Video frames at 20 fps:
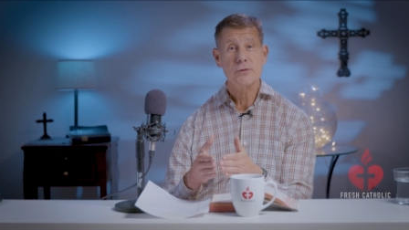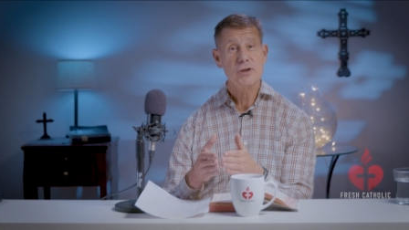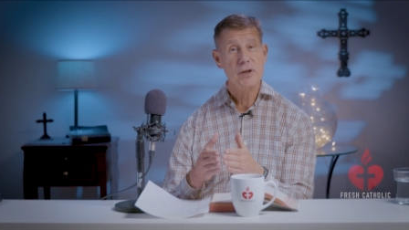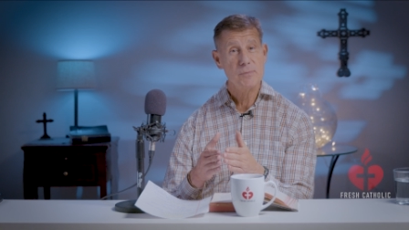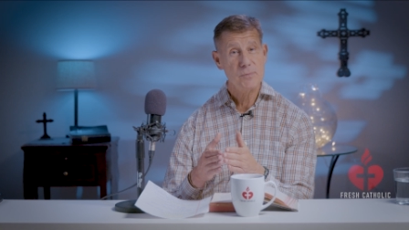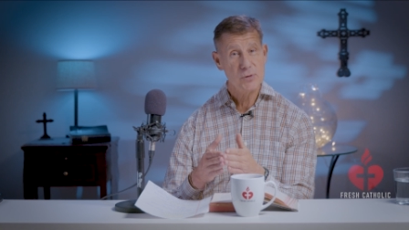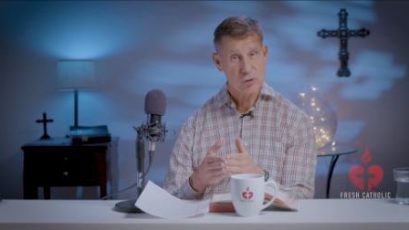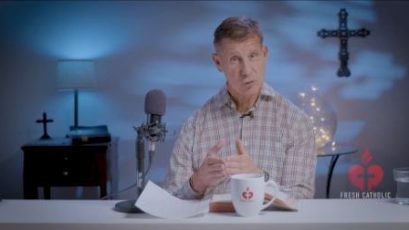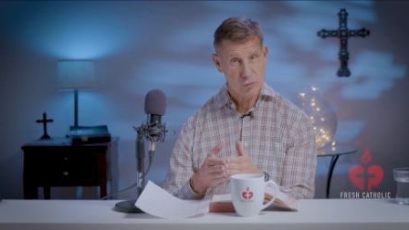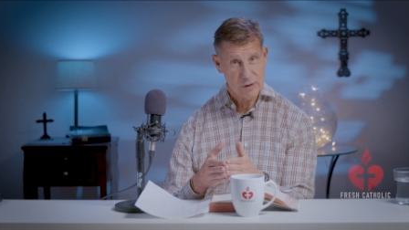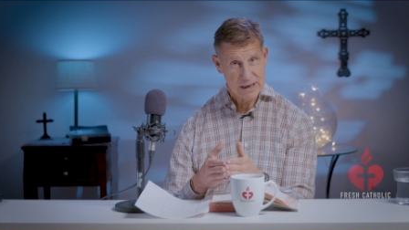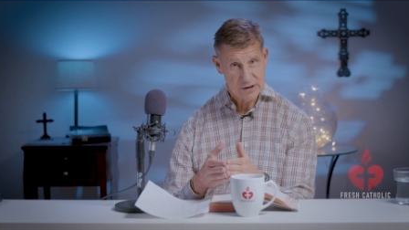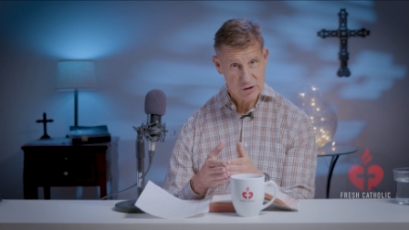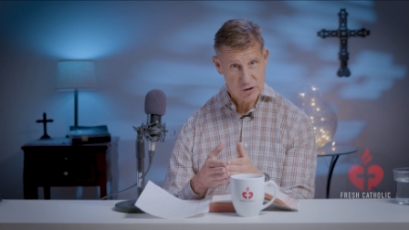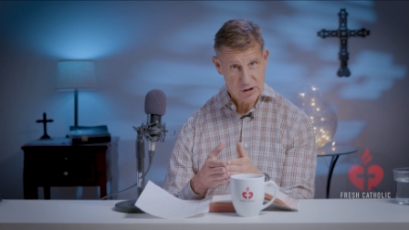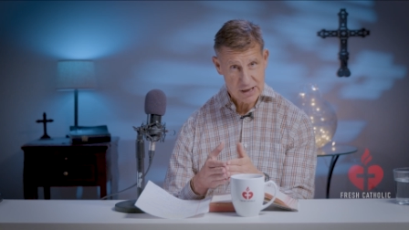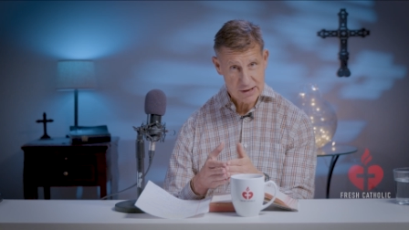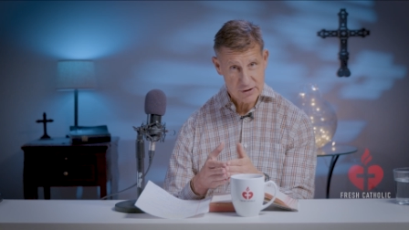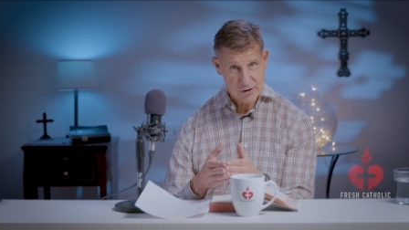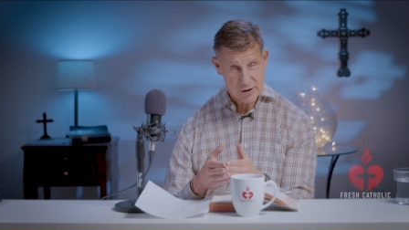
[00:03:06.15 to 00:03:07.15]
to betray
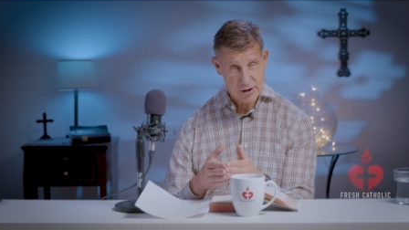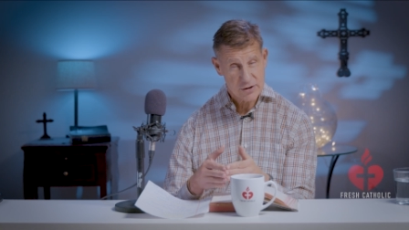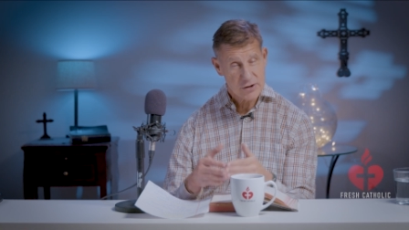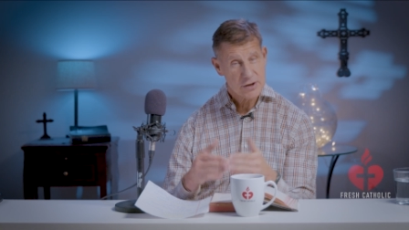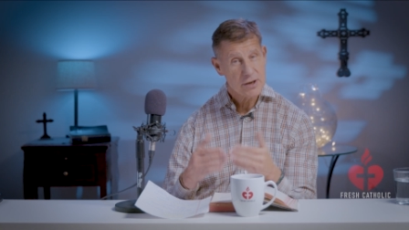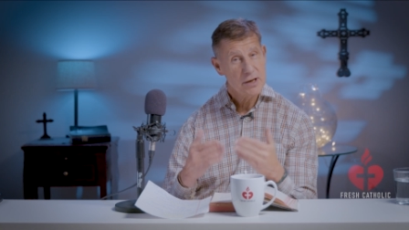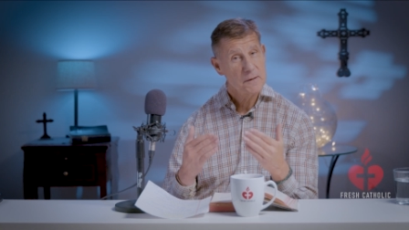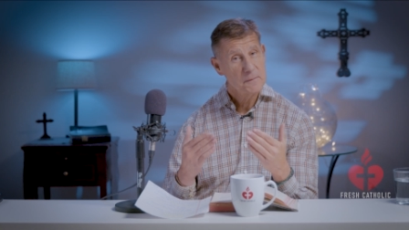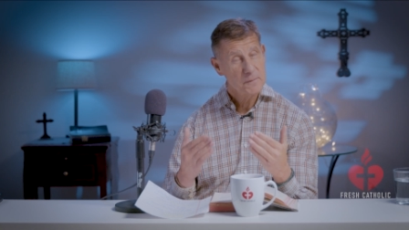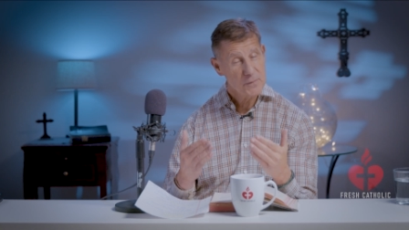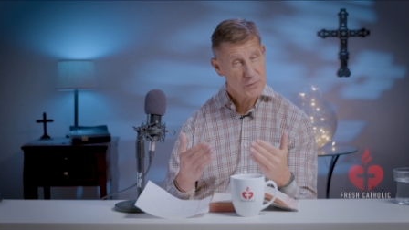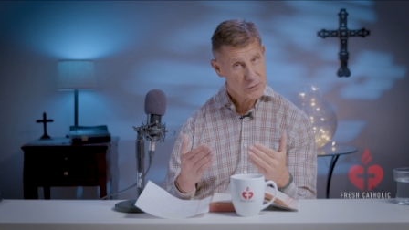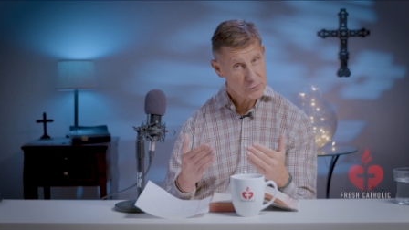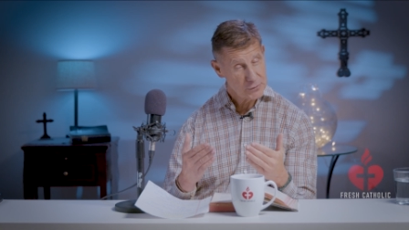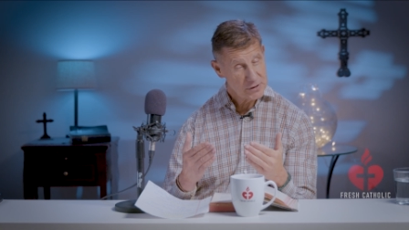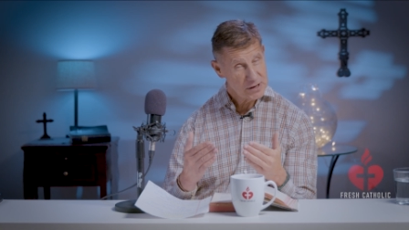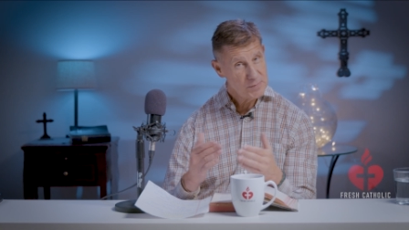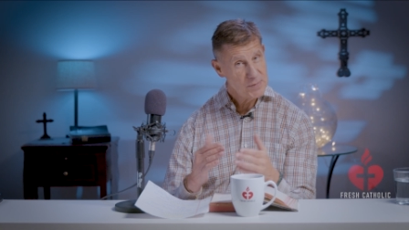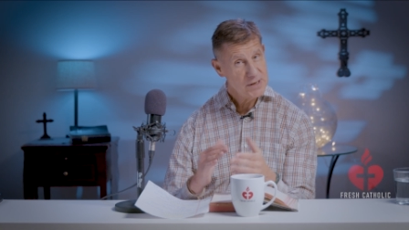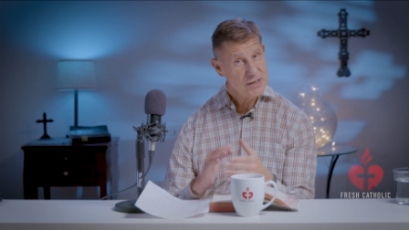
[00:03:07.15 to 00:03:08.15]
Jesus for
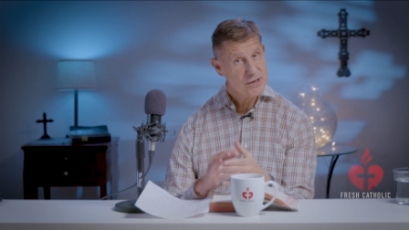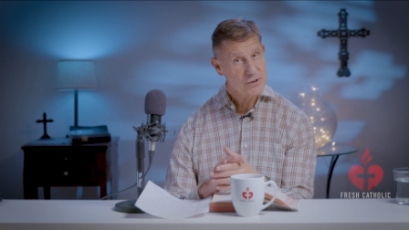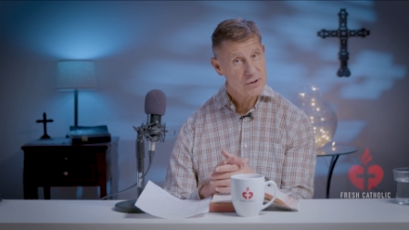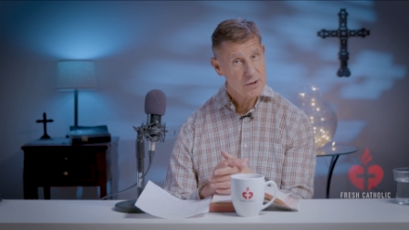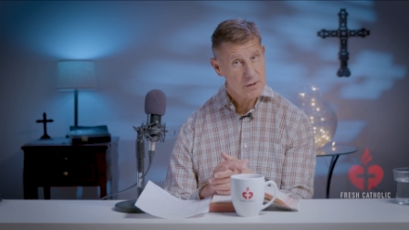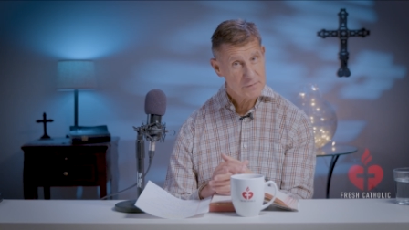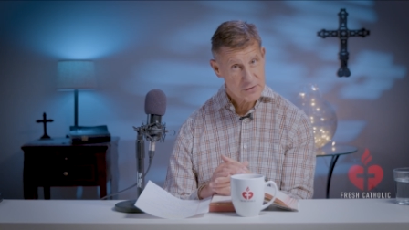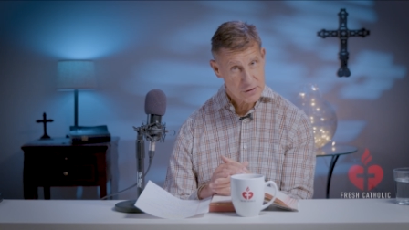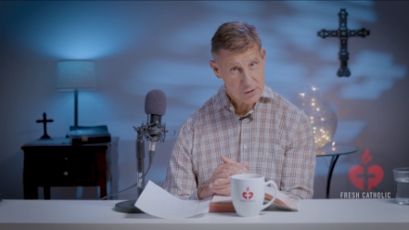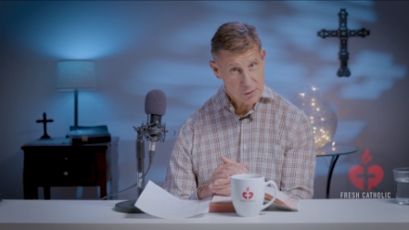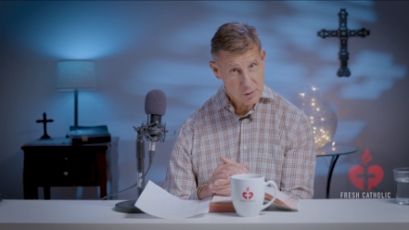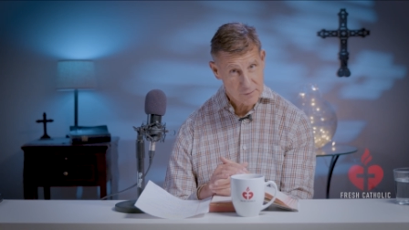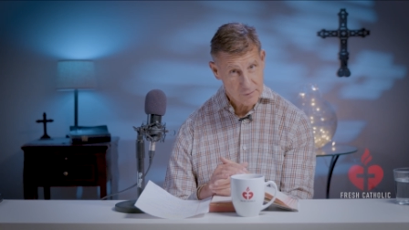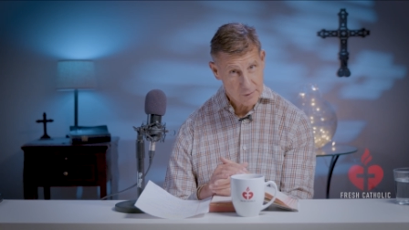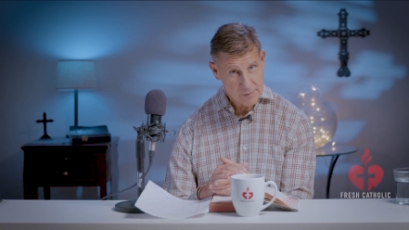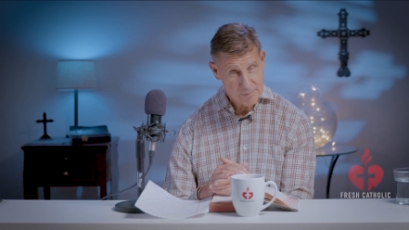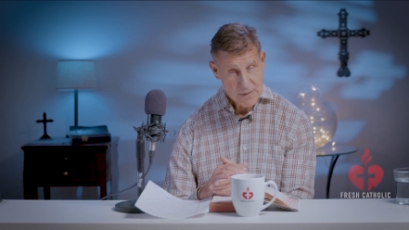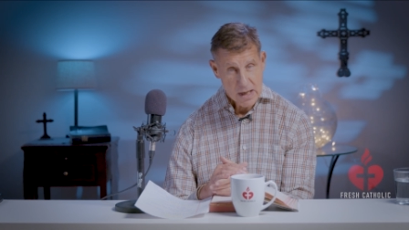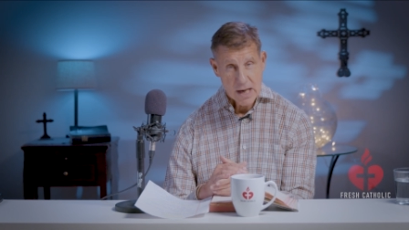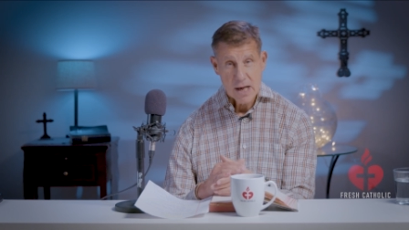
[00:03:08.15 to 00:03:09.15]
30 pieces of silver.